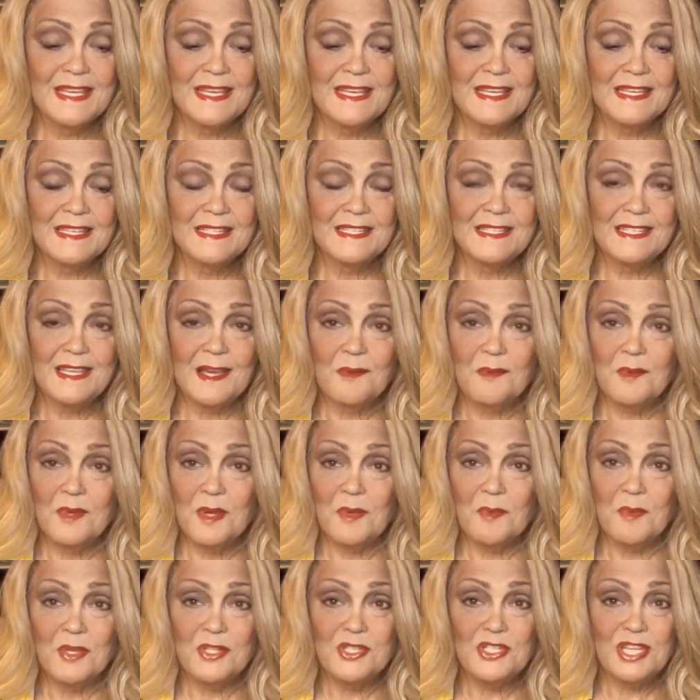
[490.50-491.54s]
So I want to
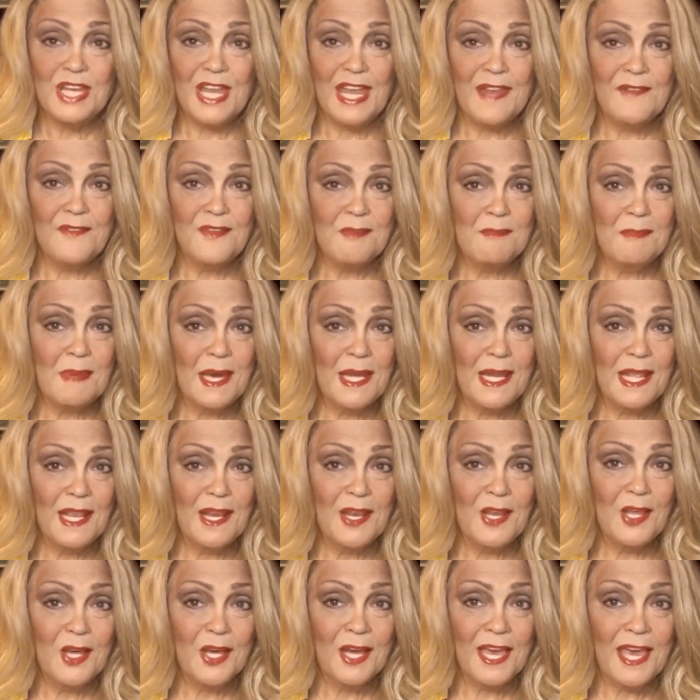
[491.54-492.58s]
wish everybody
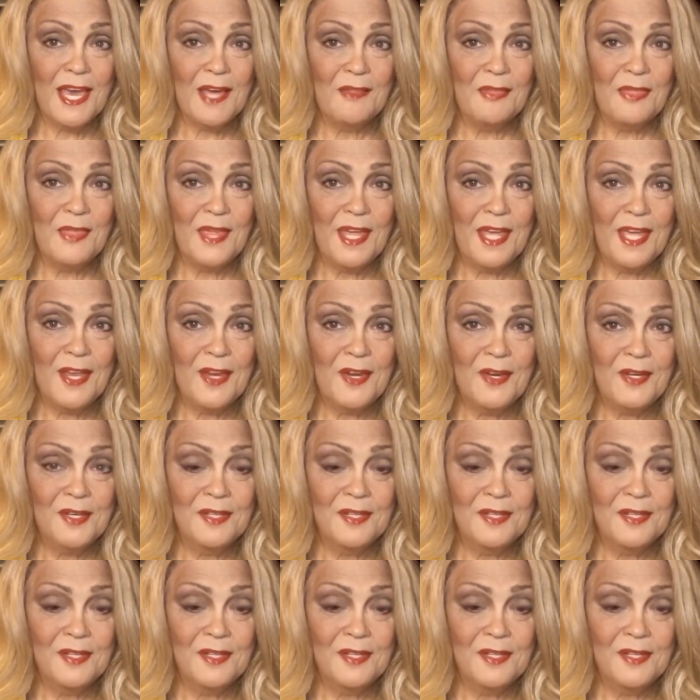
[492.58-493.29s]
luck out there.